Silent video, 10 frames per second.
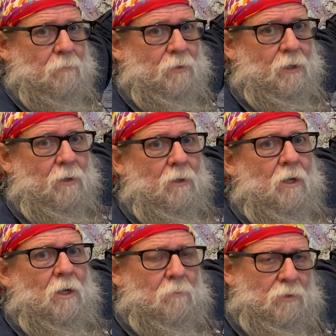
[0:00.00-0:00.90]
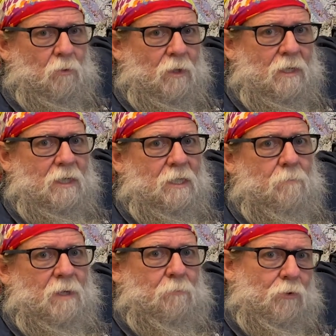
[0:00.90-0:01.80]
up here. But we need to
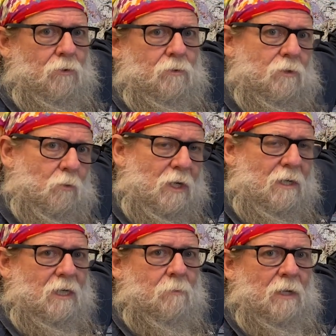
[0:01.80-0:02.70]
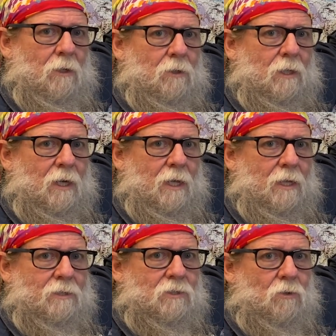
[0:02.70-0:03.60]
be prudent. We need to be looking
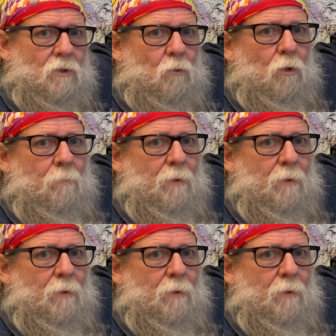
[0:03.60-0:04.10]
ahead so that we're